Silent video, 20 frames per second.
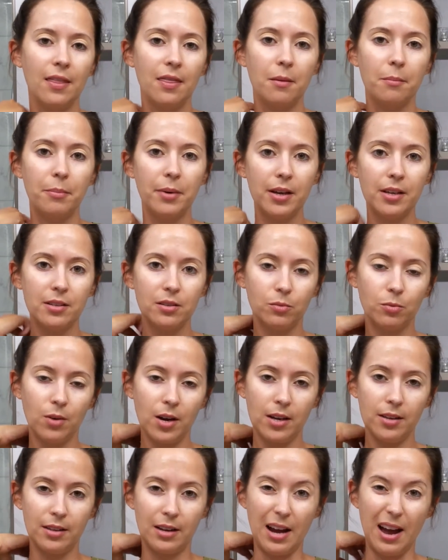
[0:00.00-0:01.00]
and the best
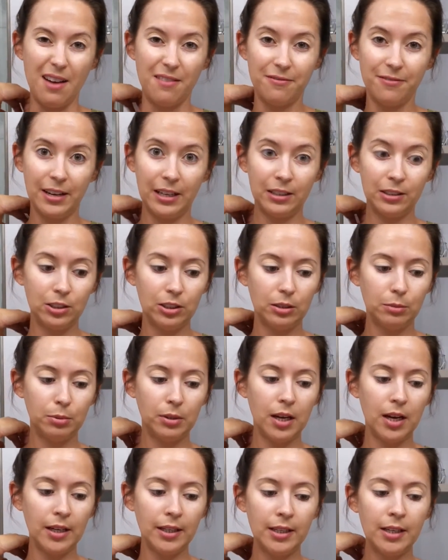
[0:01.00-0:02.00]
way that I've found to
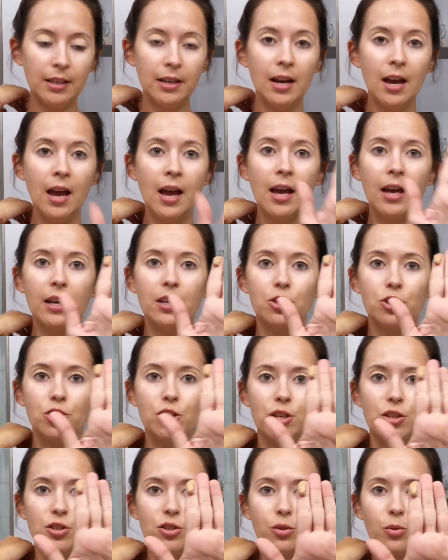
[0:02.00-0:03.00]
apply it is
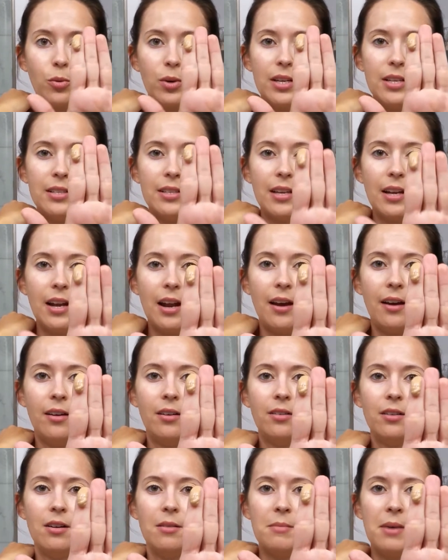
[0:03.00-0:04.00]
just squeeze it
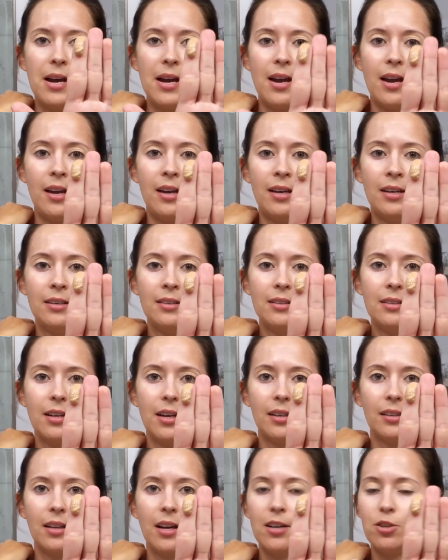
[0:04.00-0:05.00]
out on my hand
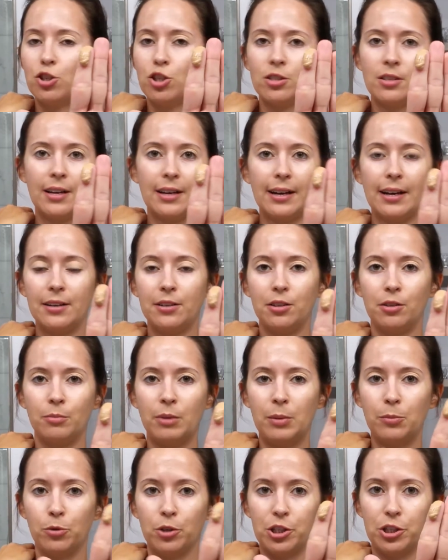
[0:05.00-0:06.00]
like that, just like I do
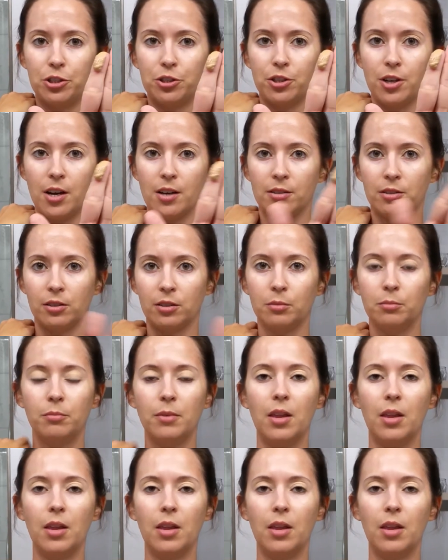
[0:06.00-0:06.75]
my moisturizer.